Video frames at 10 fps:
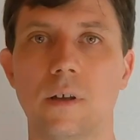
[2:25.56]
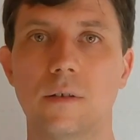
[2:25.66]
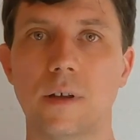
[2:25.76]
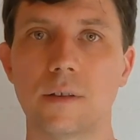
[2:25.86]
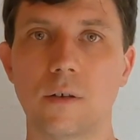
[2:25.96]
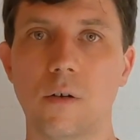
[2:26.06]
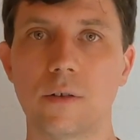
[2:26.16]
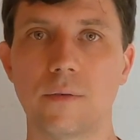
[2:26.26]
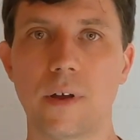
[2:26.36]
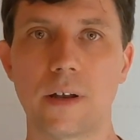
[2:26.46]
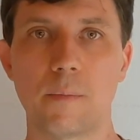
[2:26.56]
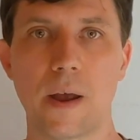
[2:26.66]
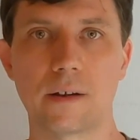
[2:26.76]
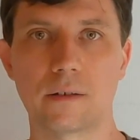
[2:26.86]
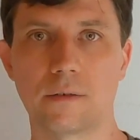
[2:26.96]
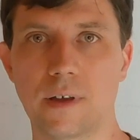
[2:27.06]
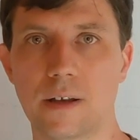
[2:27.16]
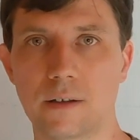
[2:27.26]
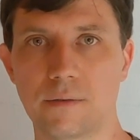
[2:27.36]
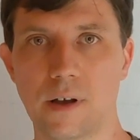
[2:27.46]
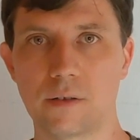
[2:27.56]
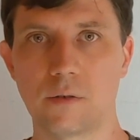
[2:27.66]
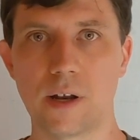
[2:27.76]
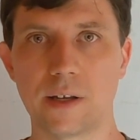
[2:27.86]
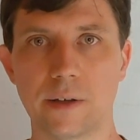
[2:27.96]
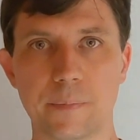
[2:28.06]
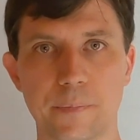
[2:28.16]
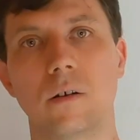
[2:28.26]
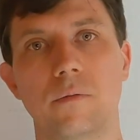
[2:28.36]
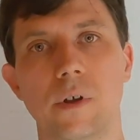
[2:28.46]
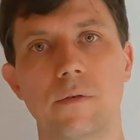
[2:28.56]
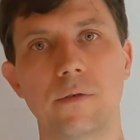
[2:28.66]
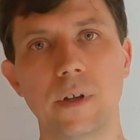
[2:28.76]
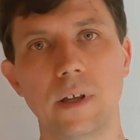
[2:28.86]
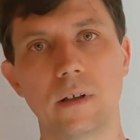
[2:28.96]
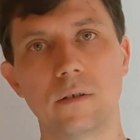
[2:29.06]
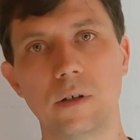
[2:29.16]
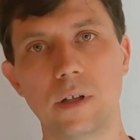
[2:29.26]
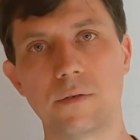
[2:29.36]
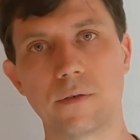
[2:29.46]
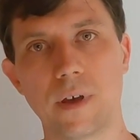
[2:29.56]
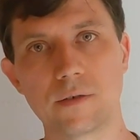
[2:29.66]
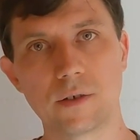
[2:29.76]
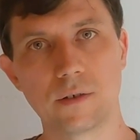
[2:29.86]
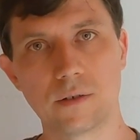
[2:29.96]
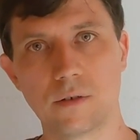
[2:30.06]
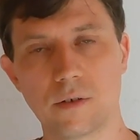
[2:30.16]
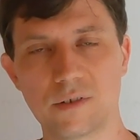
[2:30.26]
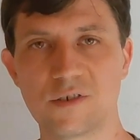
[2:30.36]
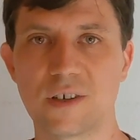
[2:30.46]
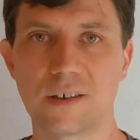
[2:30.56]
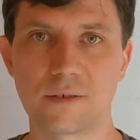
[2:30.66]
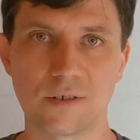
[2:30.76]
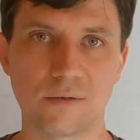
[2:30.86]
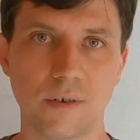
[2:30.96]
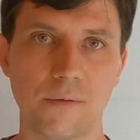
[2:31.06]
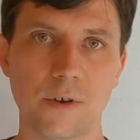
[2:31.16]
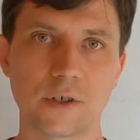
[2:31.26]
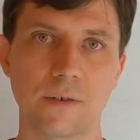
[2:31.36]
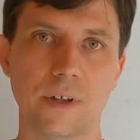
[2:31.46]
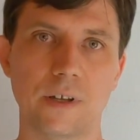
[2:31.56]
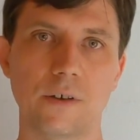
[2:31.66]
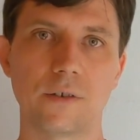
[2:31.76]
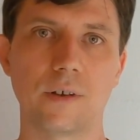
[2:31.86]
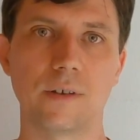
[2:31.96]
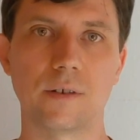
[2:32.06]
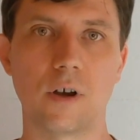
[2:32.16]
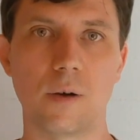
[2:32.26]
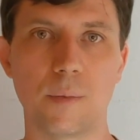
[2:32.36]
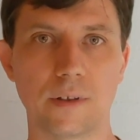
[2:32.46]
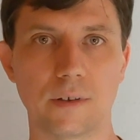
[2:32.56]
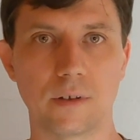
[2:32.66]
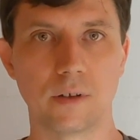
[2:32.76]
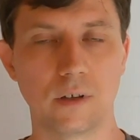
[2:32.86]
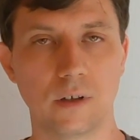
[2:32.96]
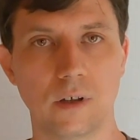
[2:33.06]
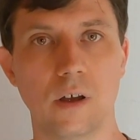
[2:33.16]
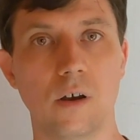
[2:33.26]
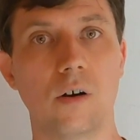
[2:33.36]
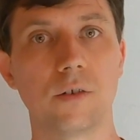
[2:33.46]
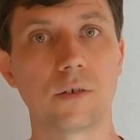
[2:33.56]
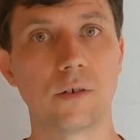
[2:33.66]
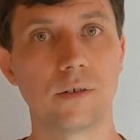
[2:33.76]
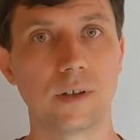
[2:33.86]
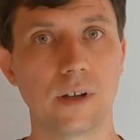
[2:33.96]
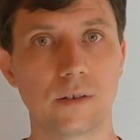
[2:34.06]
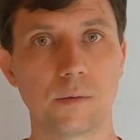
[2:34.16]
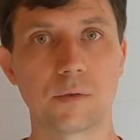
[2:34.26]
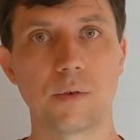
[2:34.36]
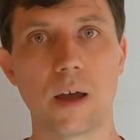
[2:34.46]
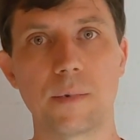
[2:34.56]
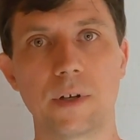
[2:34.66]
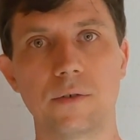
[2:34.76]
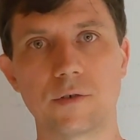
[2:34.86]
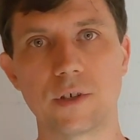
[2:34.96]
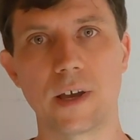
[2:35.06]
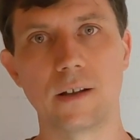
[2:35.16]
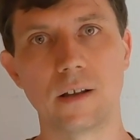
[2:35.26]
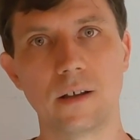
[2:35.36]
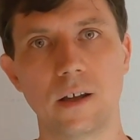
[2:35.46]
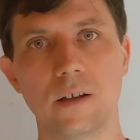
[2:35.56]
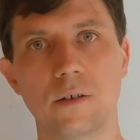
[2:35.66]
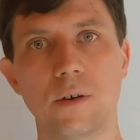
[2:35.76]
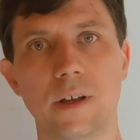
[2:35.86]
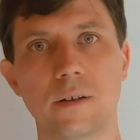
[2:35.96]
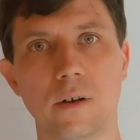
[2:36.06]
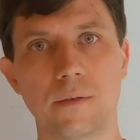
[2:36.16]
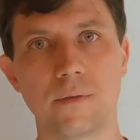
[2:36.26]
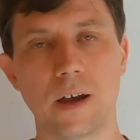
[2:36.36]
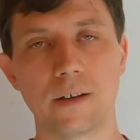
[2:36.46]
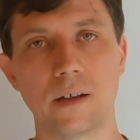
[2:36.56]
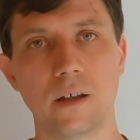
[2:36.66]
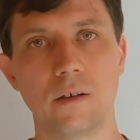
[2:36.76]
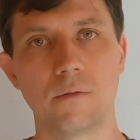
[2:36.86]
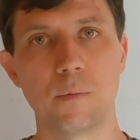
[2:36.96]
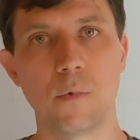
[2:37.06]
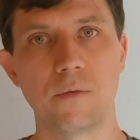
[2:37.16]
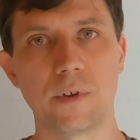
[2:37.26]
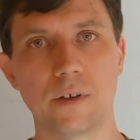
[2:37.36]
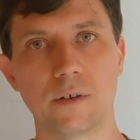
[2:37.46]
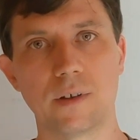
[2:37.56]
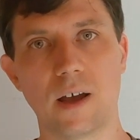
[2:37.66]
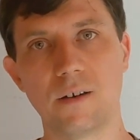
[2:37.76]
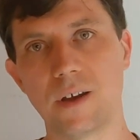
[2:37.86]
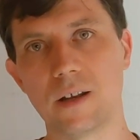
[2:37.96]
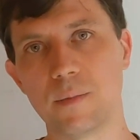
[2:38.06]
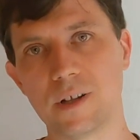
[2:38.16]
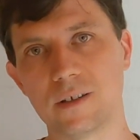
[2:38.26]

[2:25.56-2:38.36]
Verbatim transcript: That's all the fundamentals of settings files already. Feel free to leave questions or suggestions for future videos in the comments. Also consider subscribing to the channel to get notified when more videos are available.